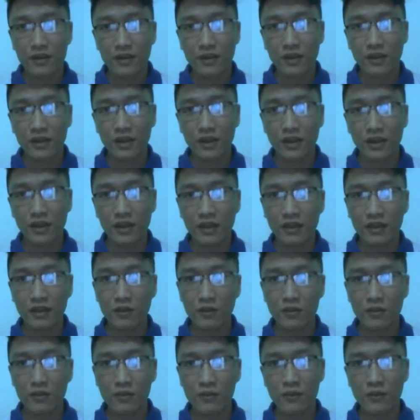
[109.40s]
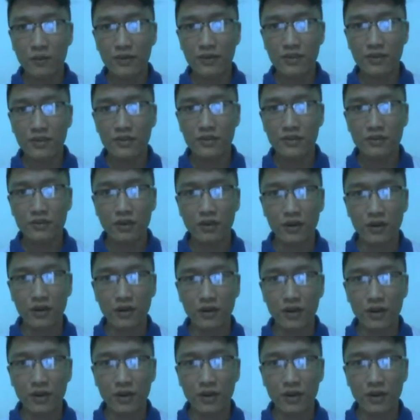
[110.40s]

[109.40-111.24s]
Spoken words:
and then the woman wanted to know